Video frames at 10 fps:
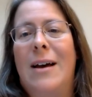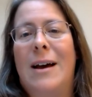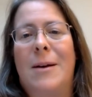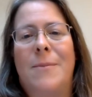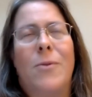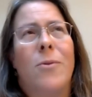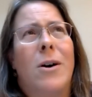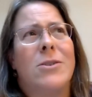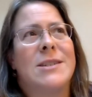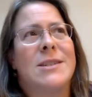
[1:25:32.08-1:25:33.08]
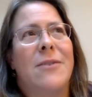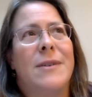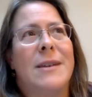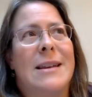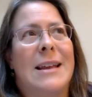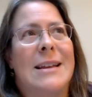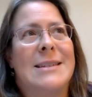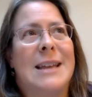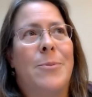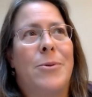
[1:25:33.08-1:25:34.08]
Um, I'll just give an, an
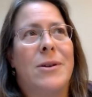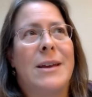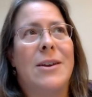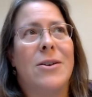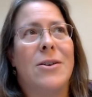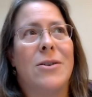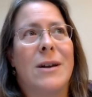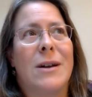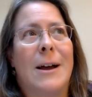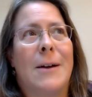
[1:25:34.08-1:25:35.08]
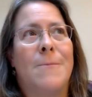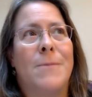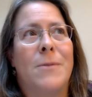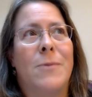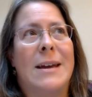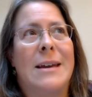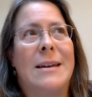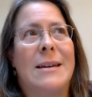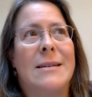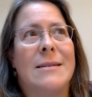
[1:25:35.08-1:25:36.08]
example here. Um,
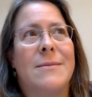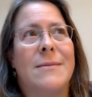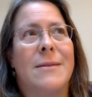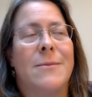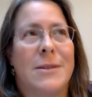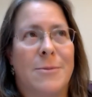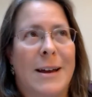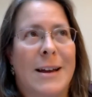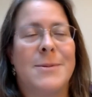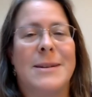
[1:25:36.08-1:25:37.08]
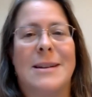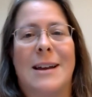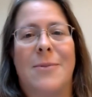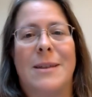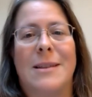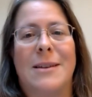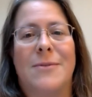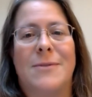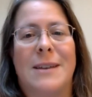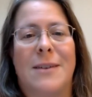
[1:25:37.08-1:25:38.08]
we, with my husband and I, we
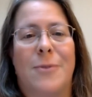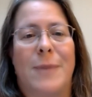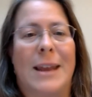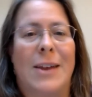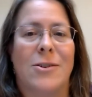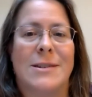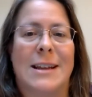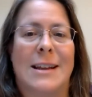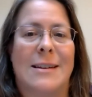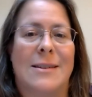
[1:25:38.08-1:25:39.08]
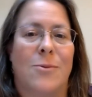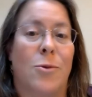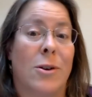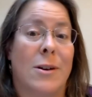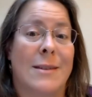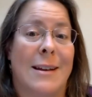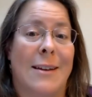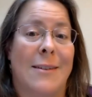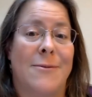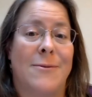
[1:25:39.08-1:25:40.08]
lived uh, for many years, and the work that
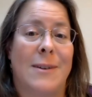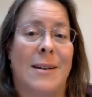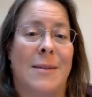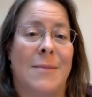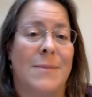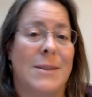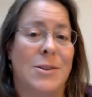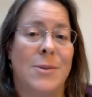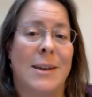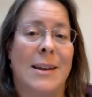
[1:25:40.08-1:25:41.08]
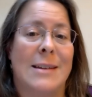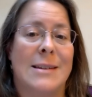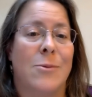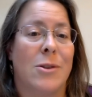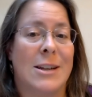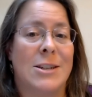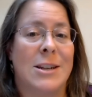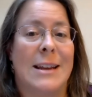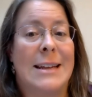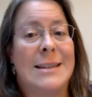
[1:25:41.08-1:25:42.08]
I've um, been doing in Timor Leste
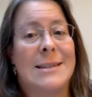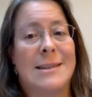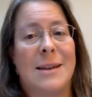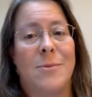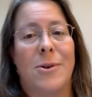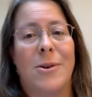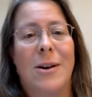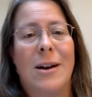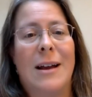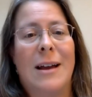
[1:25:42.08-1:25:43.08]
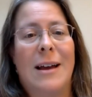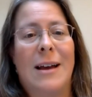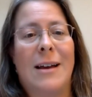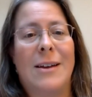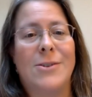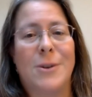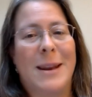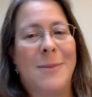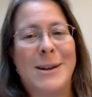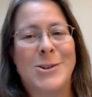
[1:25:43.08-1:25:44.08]
in East Timor, uh, you saw
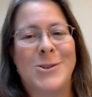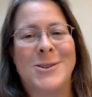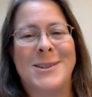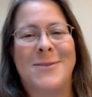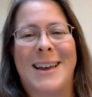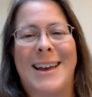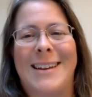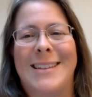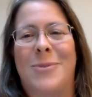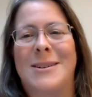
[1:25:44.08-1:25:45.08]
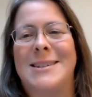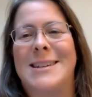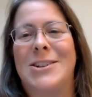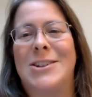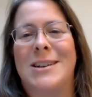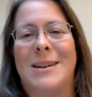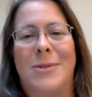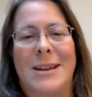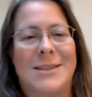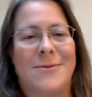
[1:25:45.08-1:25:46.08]
many pictures of that in the presentation, a
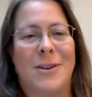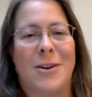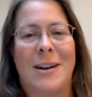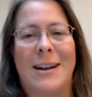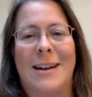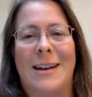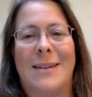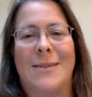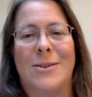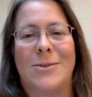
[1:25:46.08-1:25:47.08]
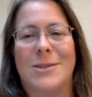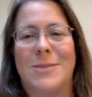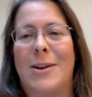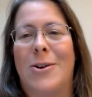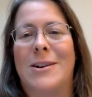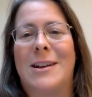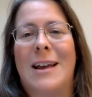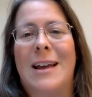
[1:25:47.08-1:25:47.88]
place very uh, close to my heart,